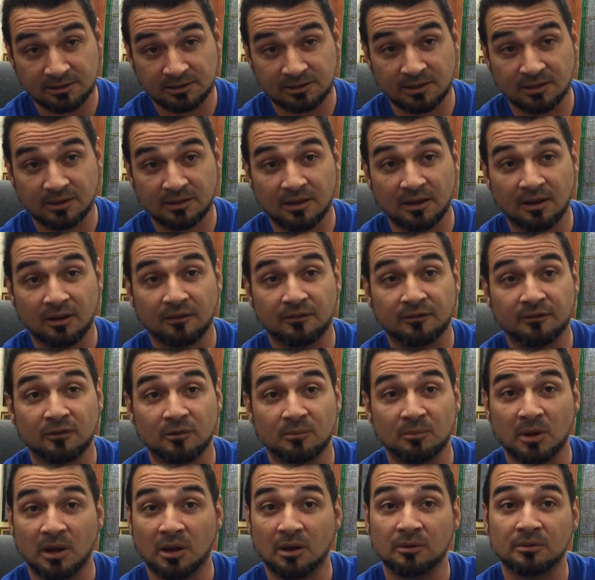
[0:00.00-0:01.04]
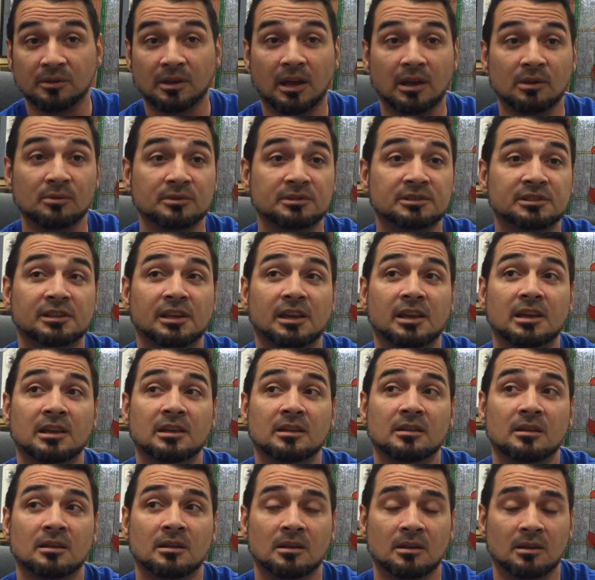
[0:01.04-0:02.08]
sit there for about, I would
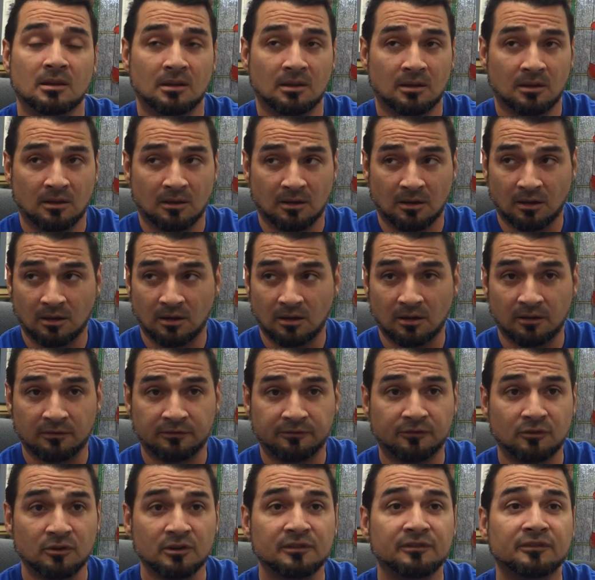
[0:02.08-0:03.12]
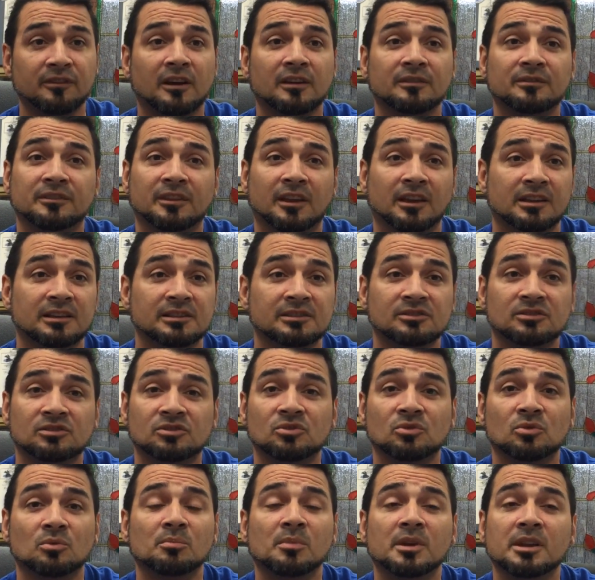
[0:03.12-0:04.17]
say, 45
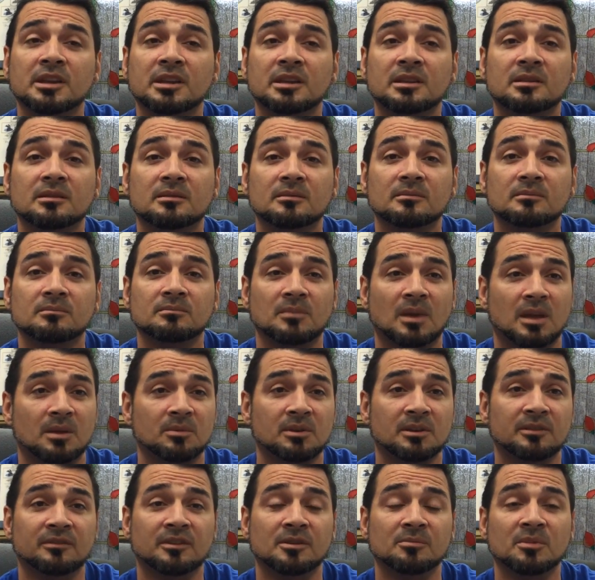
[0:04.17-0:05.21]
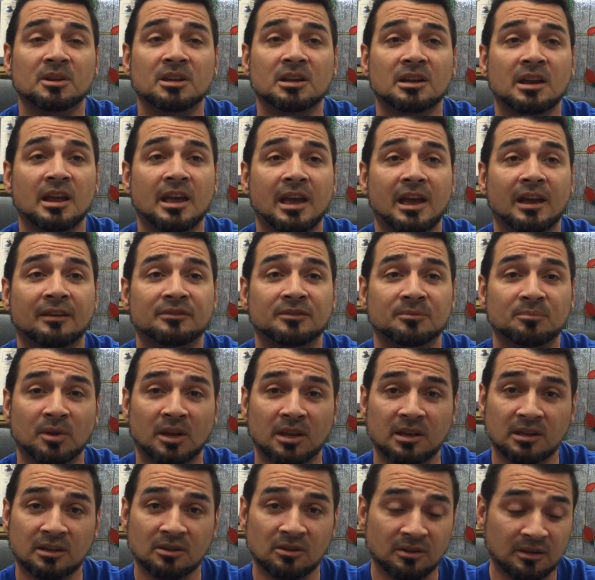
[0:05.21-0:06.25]
seconds to a minute, maybe even 1.5 minutes,
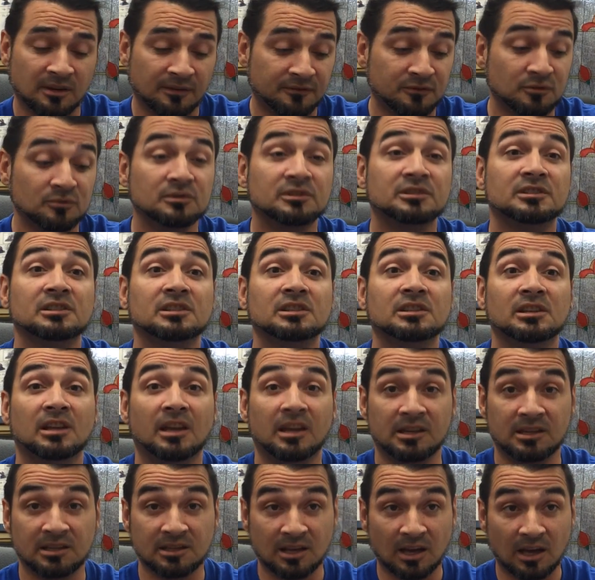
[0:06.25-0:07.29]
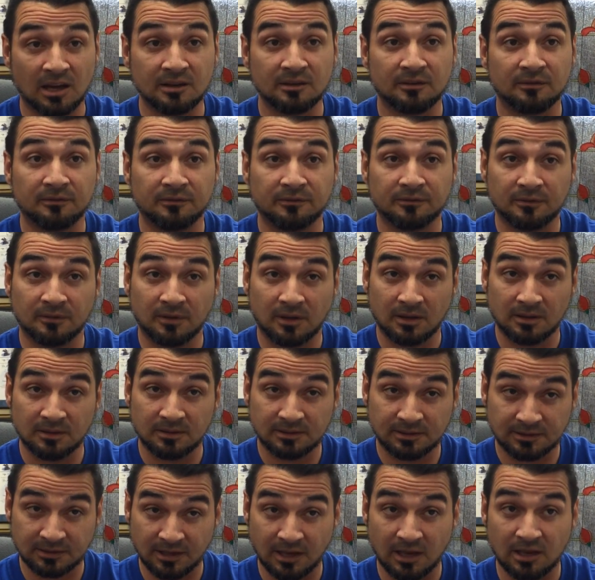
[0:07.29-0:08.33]
depending on if you see any kind of
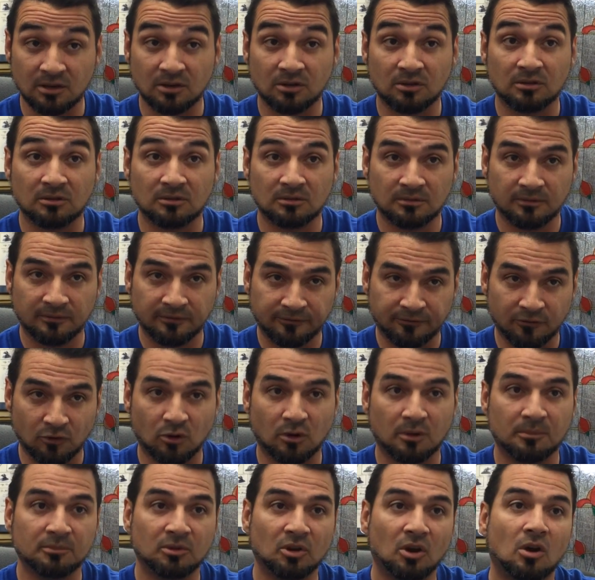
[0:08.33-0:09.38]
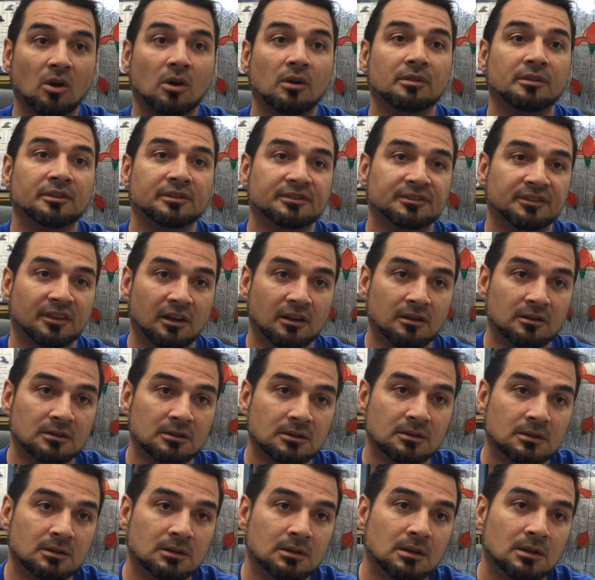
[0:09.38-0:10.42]
scale formed on the cell.